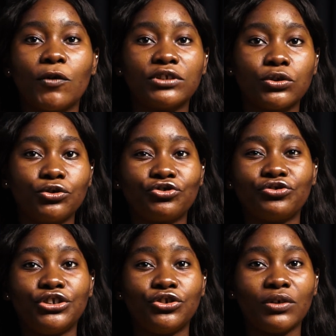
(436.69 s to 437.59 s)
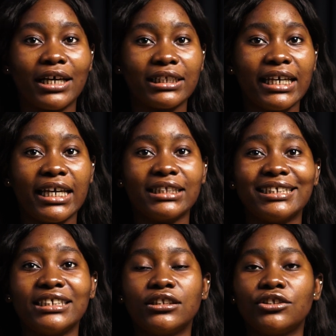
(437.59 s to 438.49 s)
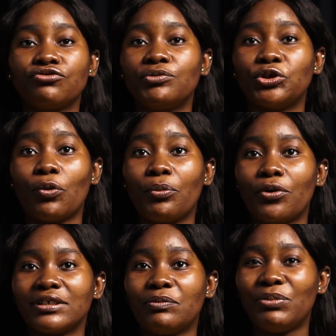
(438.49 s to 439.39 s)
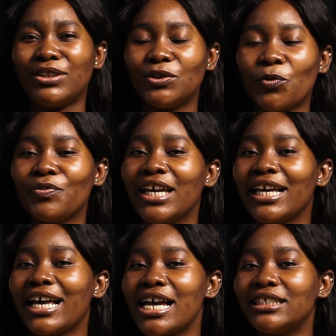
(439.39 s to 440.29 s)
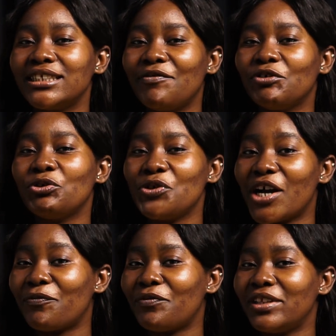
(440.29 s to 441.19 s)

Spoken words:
of sunscreen you can get in the description box below. Guys, if you are